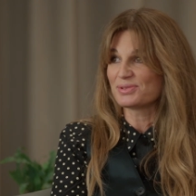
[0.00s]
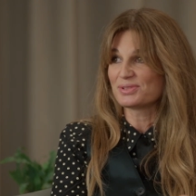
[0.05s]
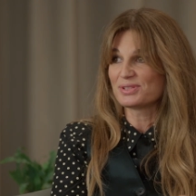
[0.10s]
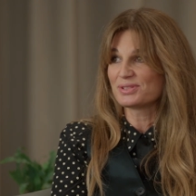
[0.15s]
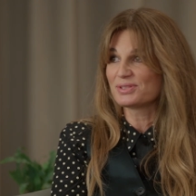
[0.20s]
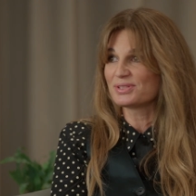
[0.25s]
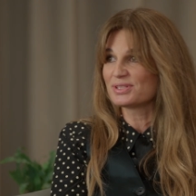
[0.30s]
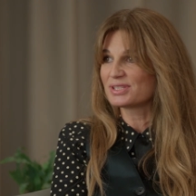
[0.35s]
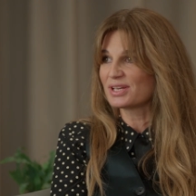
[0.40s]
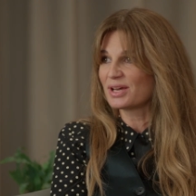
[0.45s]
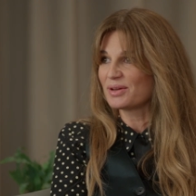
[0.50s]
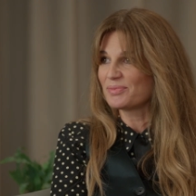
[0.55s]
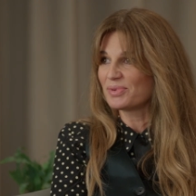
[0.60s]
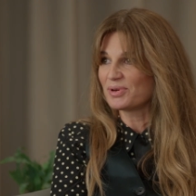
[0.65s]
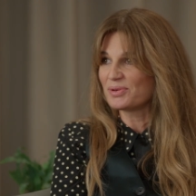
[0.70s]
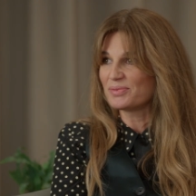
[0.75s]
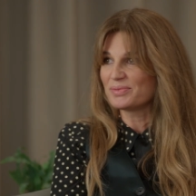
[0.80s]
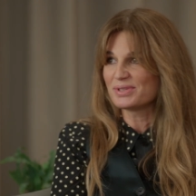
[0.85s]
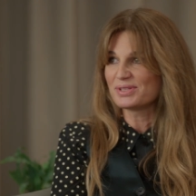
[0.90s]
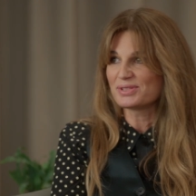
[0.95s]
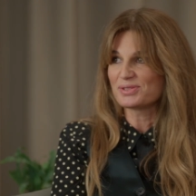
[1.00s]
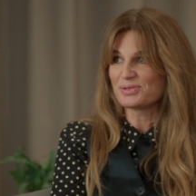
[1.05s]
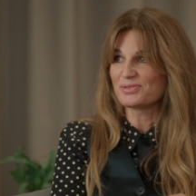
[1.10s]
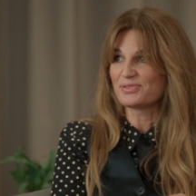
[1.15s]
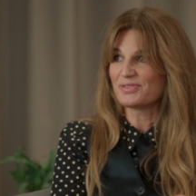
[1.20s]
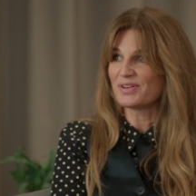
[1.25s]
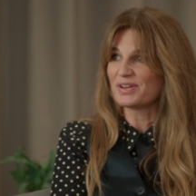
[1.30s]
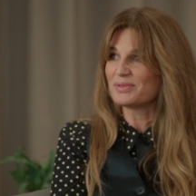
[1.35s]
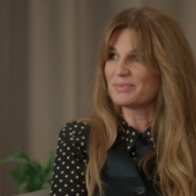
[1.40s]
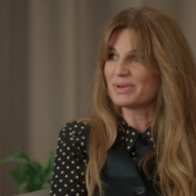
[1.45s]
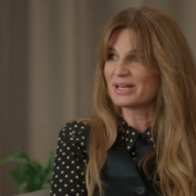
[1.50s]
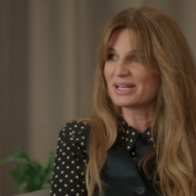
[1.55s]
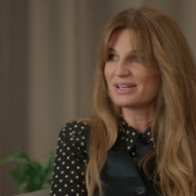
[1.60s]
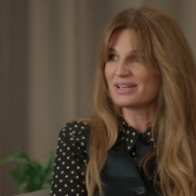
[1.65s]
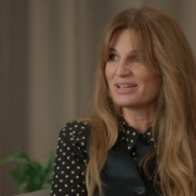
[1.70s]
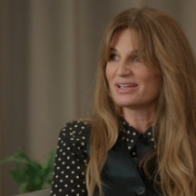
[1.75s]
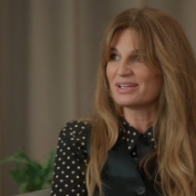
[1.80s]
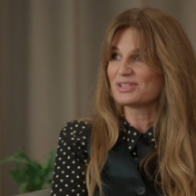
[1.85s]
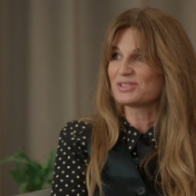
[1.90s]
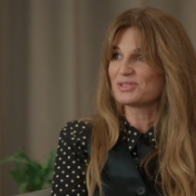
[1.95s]
suicide bombers or
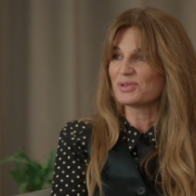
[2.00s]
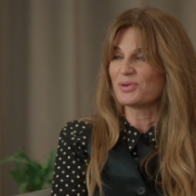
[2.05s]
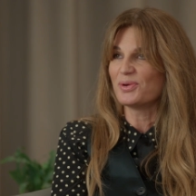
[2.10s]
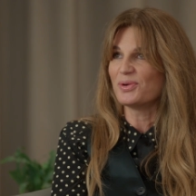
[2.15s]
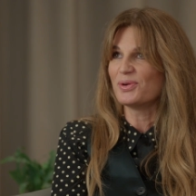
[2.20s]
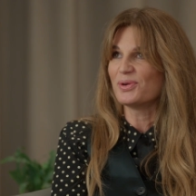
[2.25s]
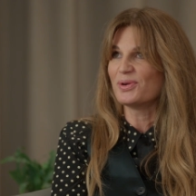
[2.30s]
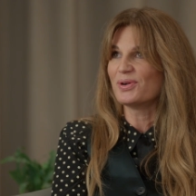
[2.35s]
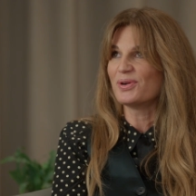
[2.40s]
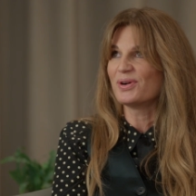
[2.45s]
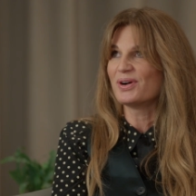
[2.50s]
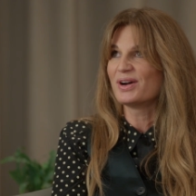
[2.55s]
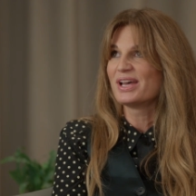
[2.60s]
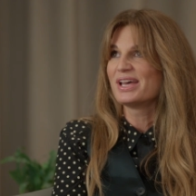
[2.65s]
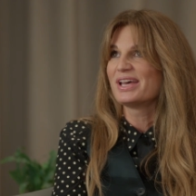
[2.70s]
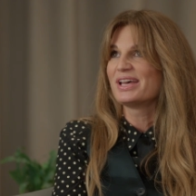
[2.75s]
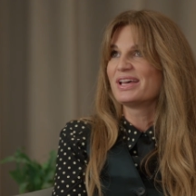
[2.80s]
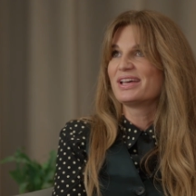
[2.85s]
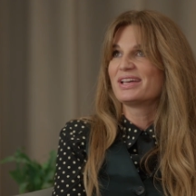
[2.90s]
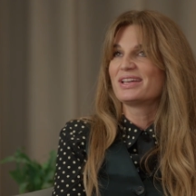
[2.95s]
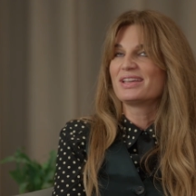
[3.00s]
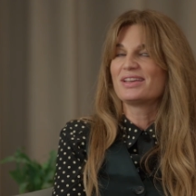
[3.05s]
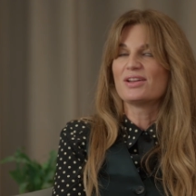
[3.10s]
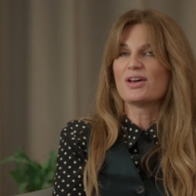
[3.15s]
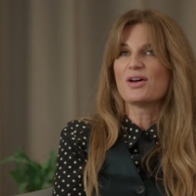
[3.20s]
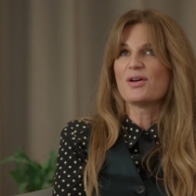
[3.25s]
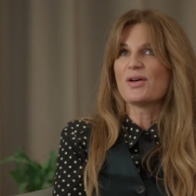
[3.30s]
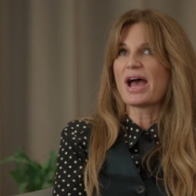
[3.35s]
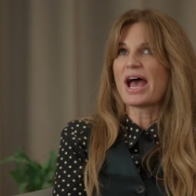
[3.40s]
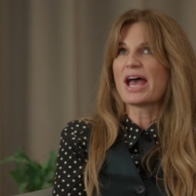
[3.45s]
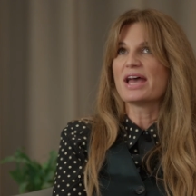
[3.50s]
fundamentalists or you know,